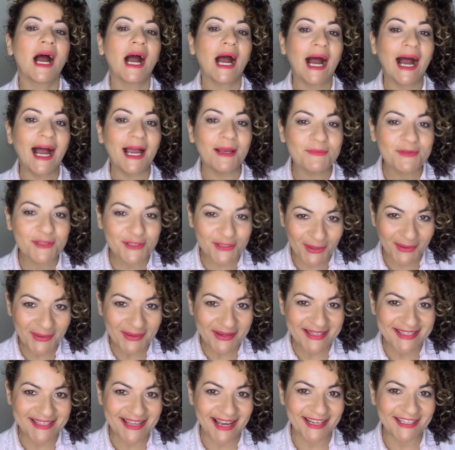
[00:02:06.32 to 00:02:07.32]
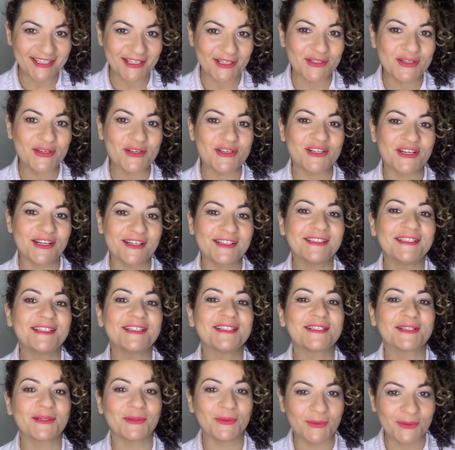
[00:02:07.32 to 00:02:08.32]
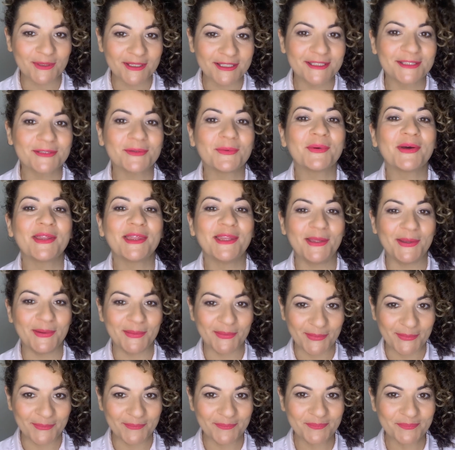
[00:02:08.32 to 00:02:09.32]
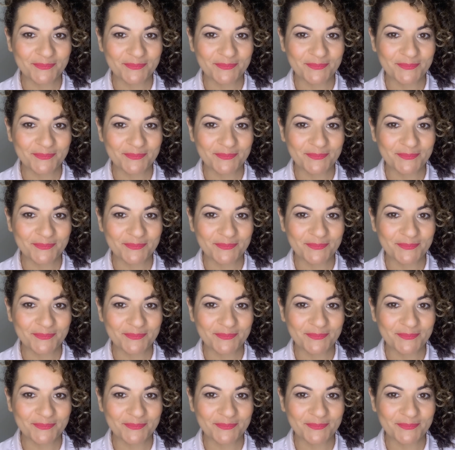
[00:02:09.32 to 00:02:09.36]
I'm so excited to share this course with you.